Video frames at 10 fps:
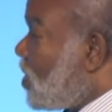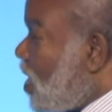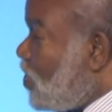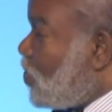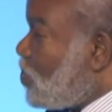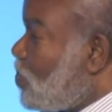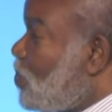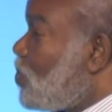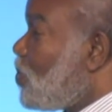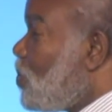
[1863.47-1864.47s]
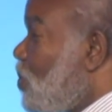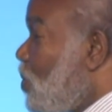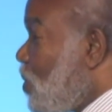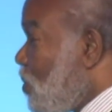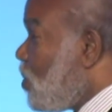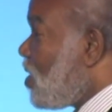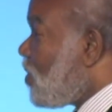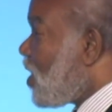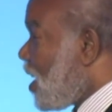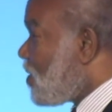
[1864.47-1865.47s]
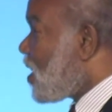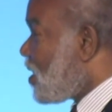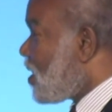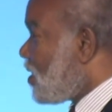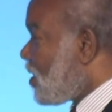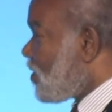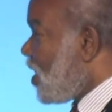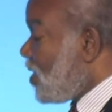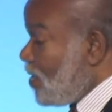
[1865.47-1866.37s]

send you to one of our lifestyle centers, right?